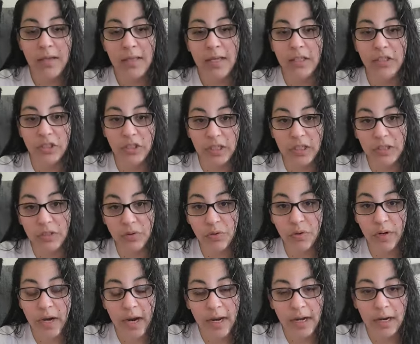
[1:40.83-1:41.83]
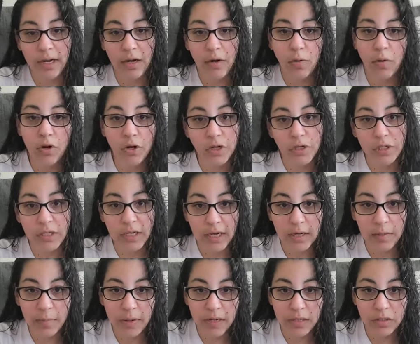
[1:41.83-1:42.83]
that she's created or her
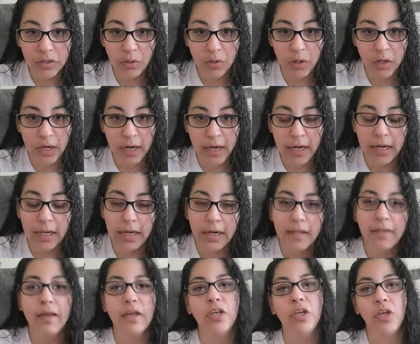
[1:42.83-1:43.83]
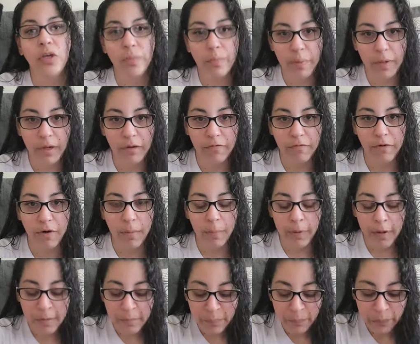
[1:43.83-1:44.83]
team has created that you can pick
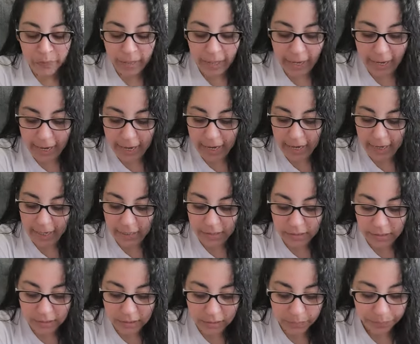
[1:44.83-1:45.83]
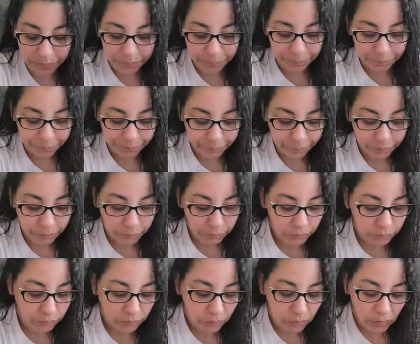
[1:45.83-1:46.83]
from. And
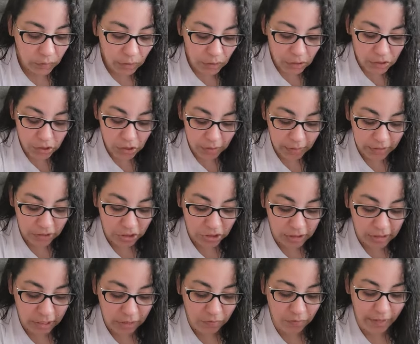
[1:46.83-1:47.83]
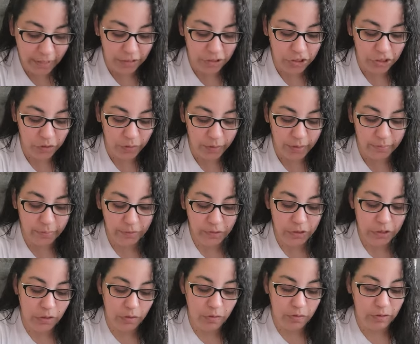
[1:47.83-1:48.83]
so let's just get right to it.
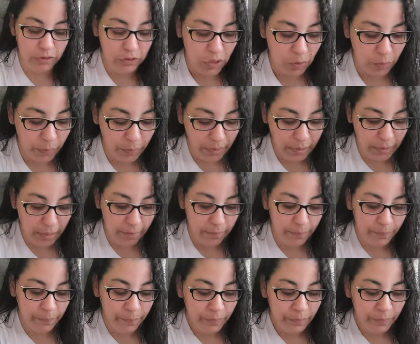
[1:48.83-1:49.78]
Let's open it up.